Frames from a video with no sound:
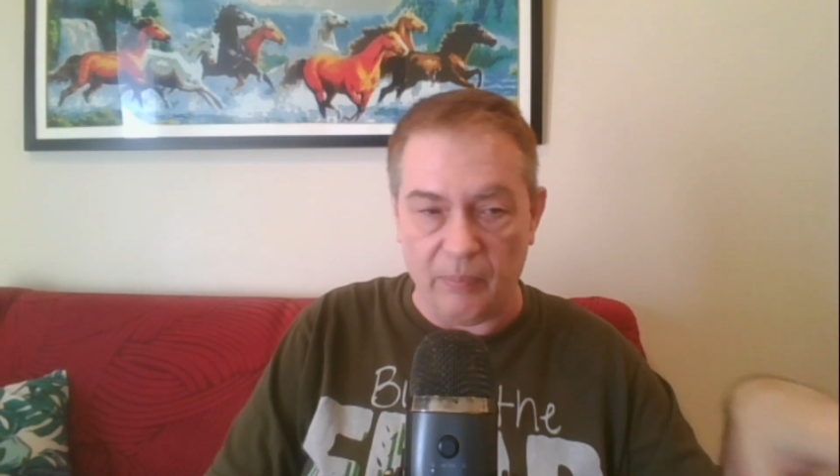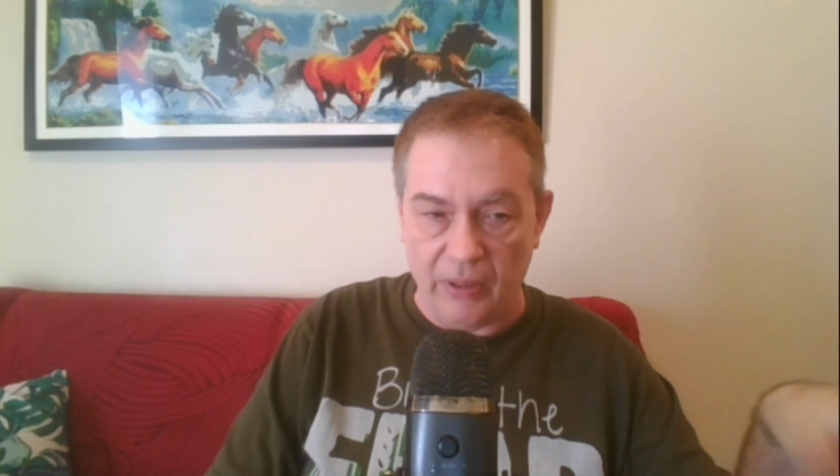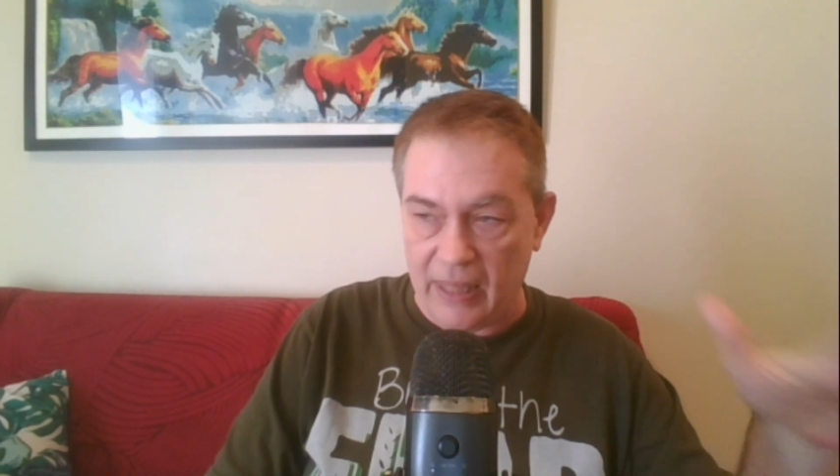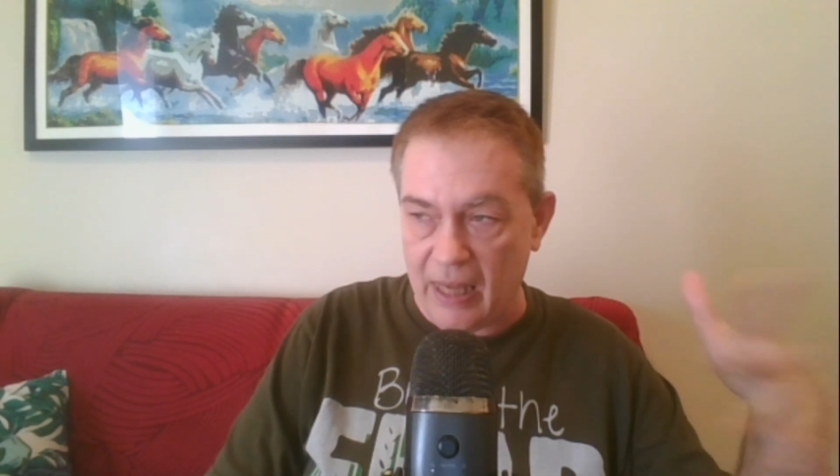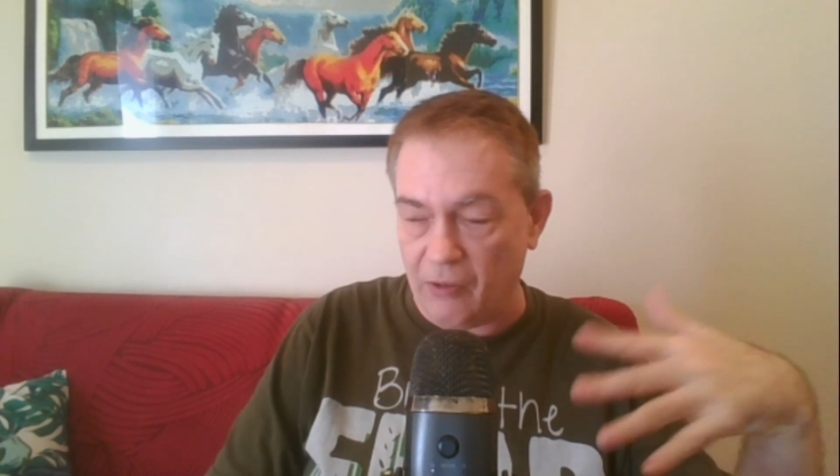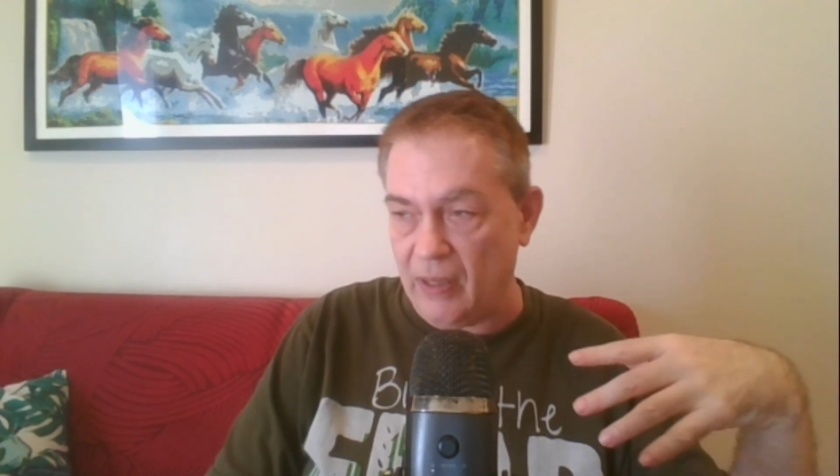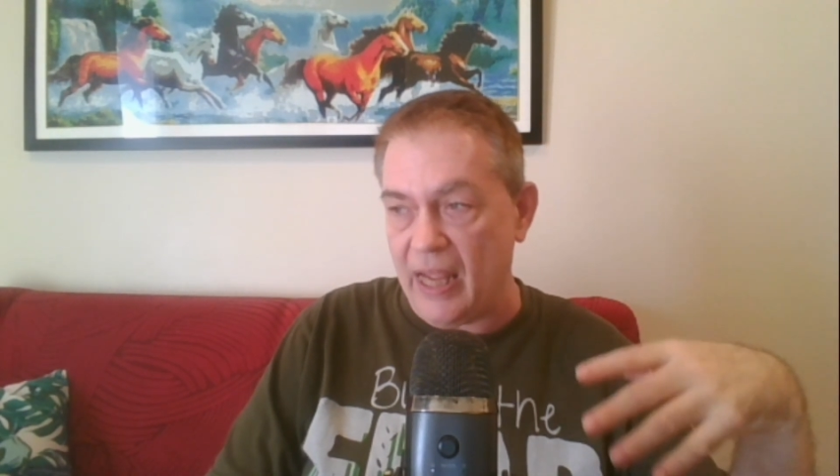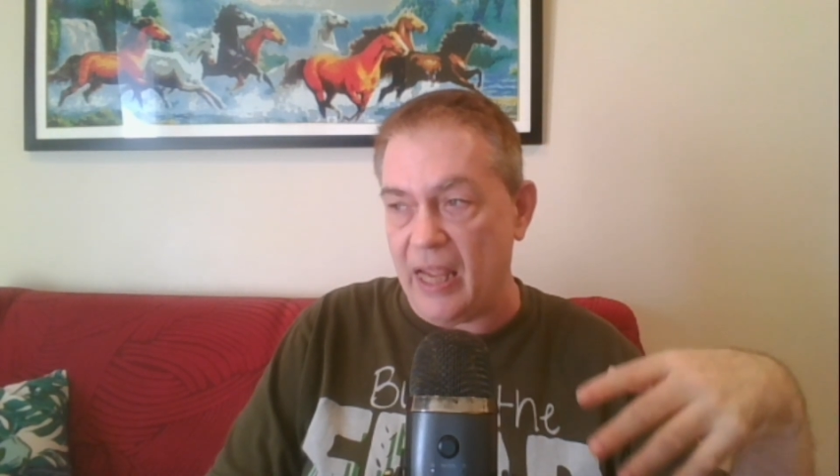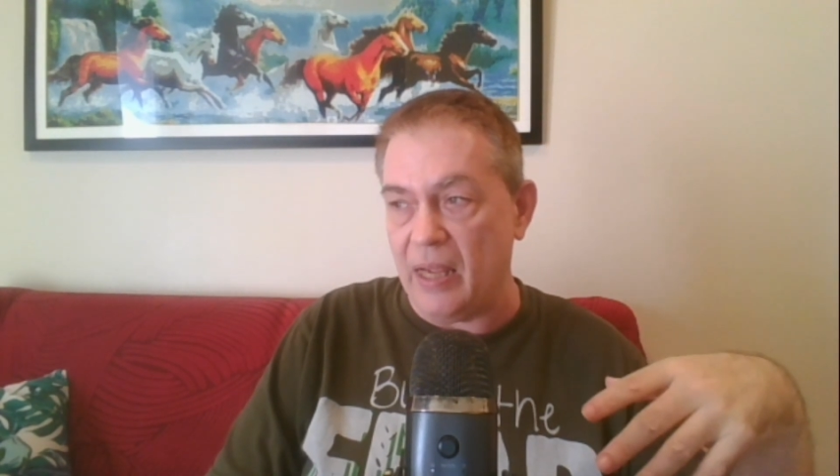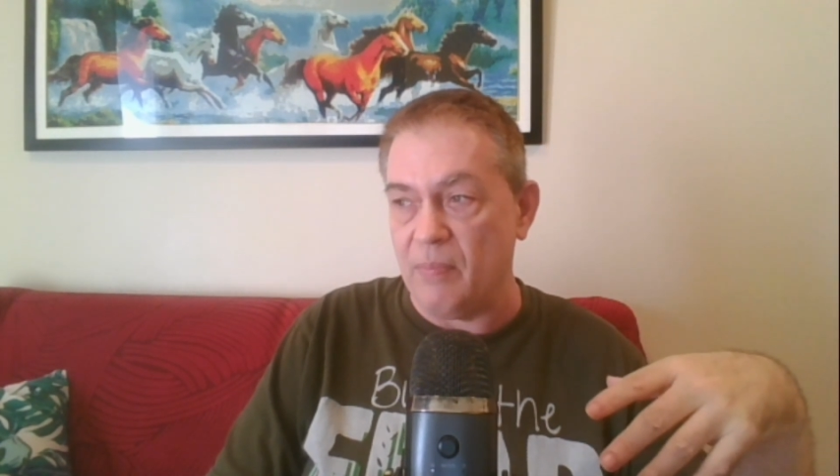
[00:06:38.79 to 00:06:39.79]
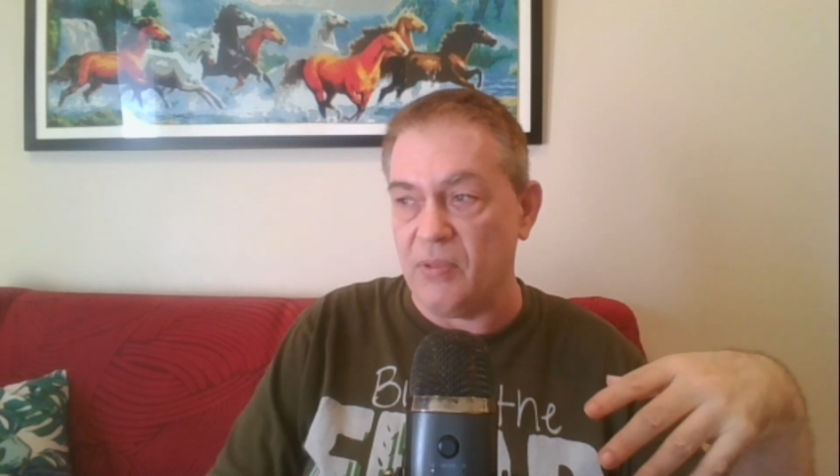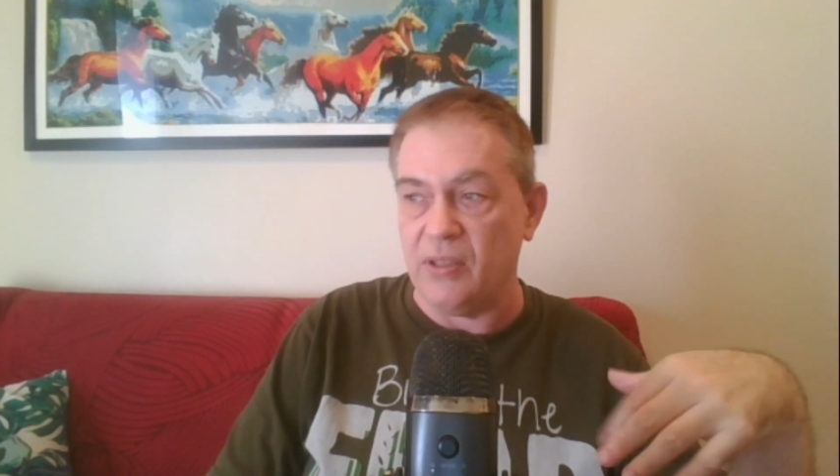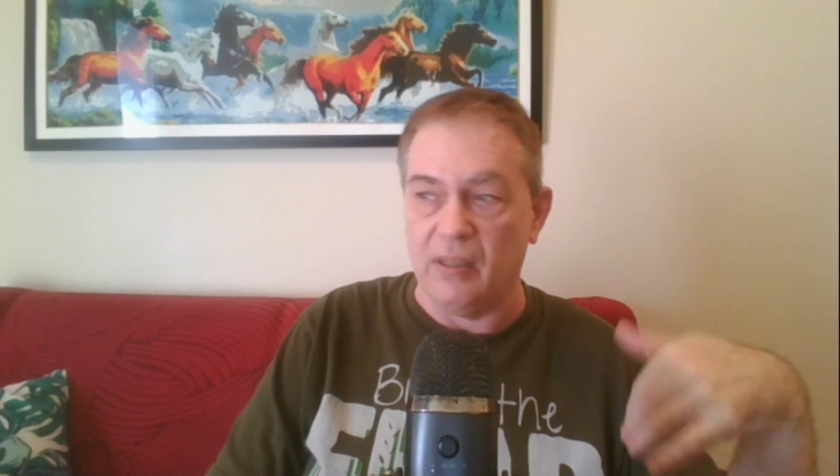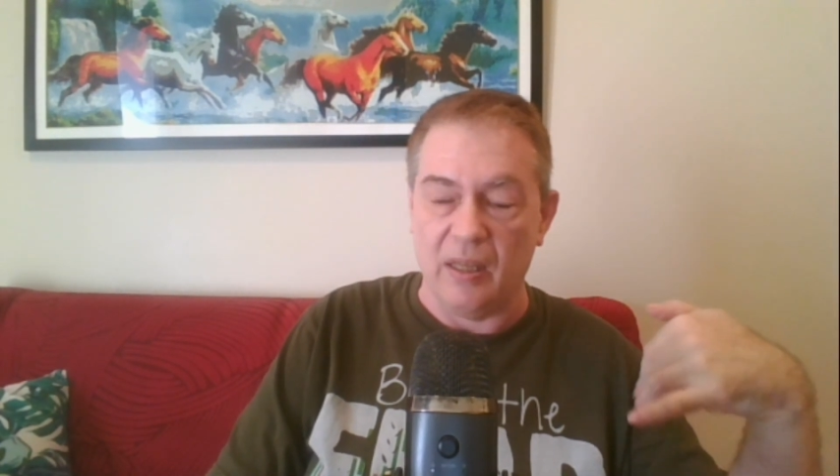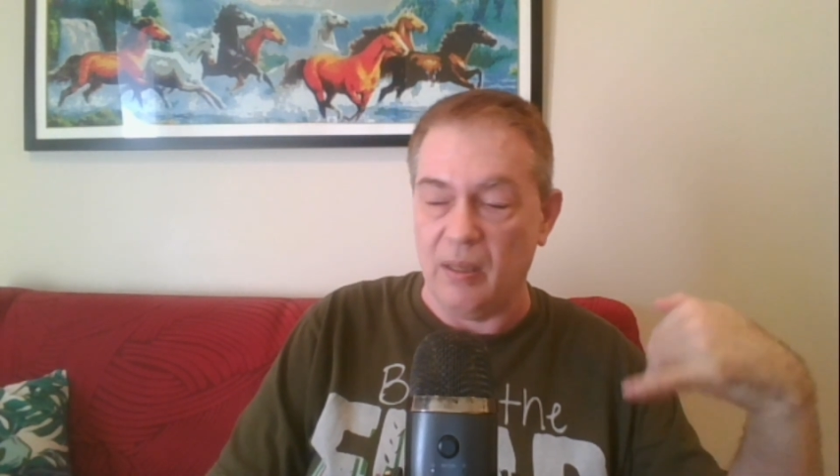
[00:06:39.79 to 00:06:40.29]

put down their names,